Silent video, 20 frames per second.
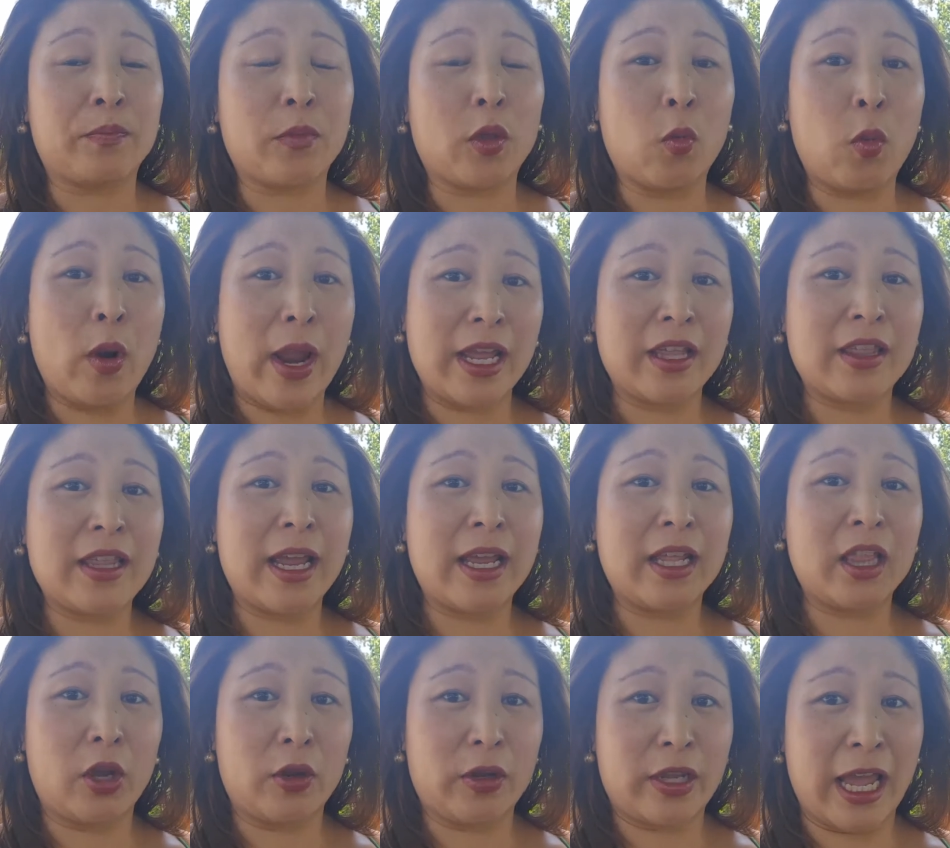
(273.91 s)
where their
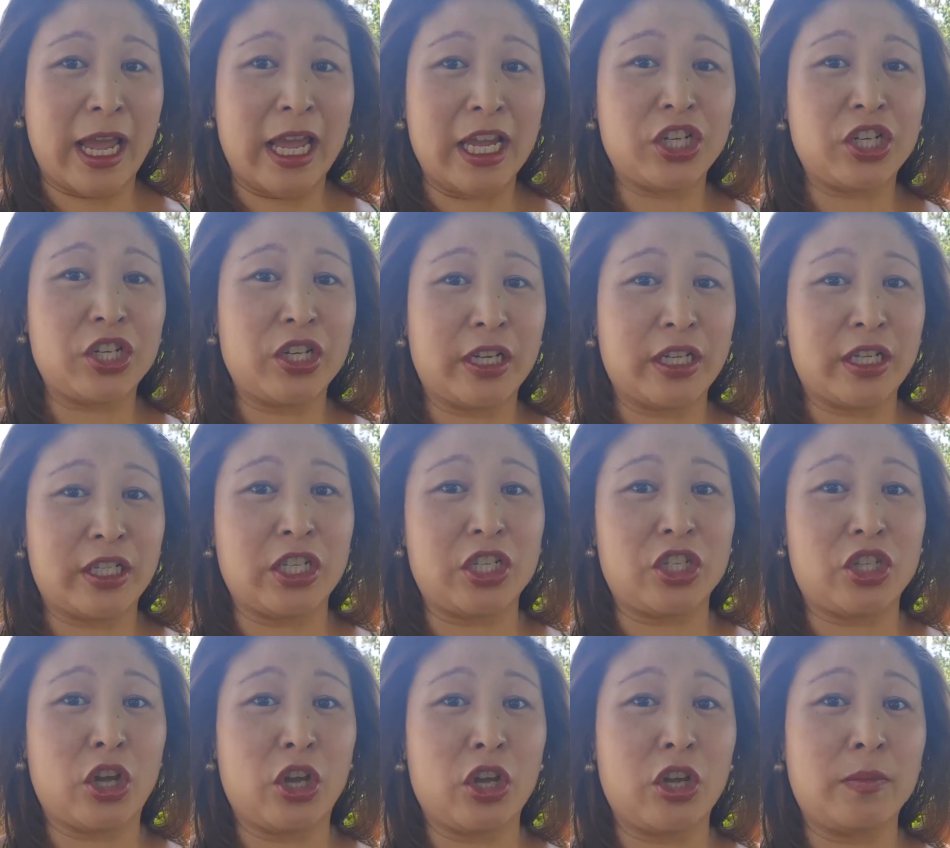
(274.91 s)
location is in
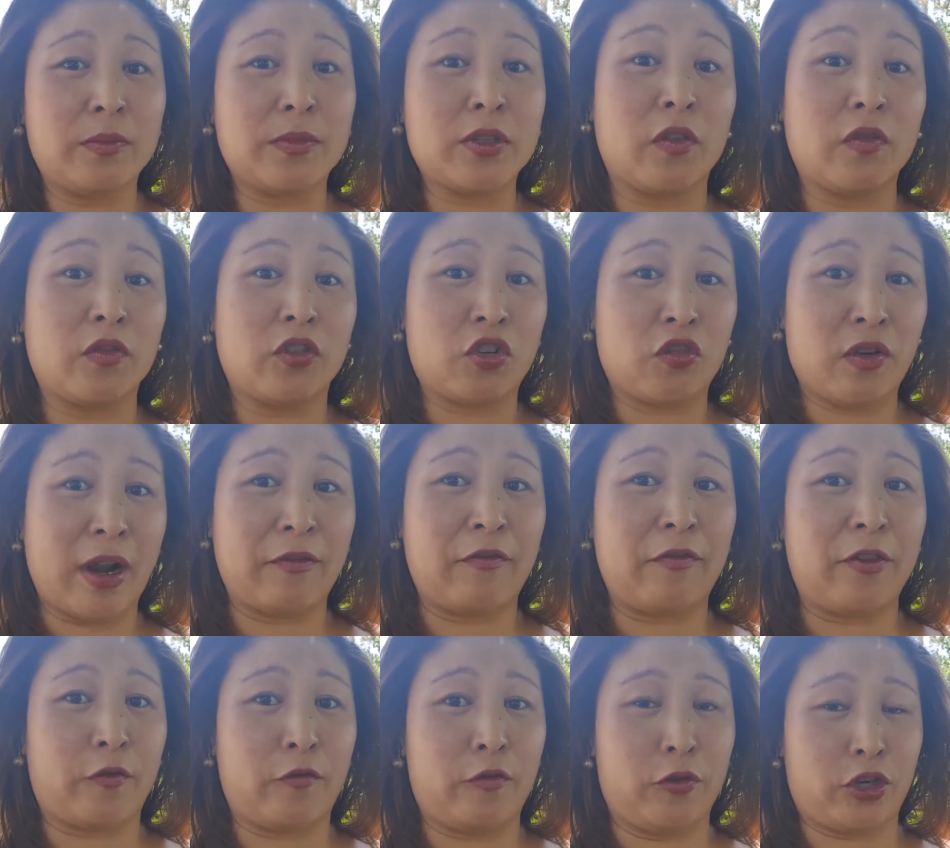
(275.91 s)
terms of
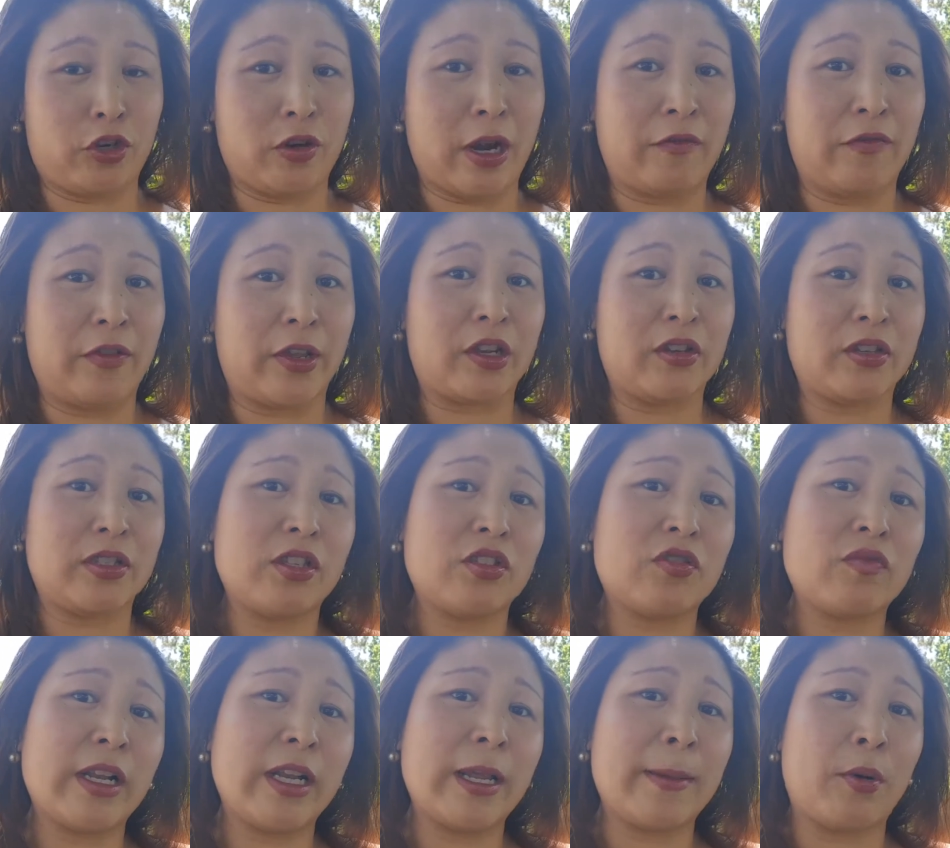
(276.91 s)
traffic, foot traffic, because
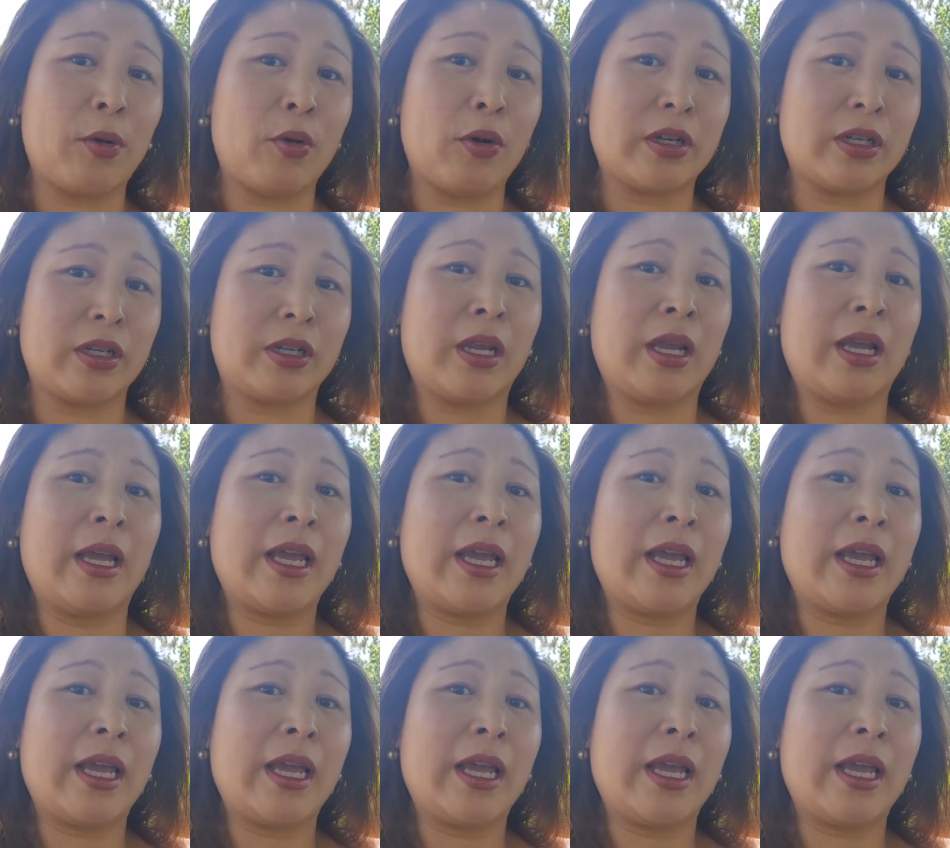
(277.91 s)
it's really important.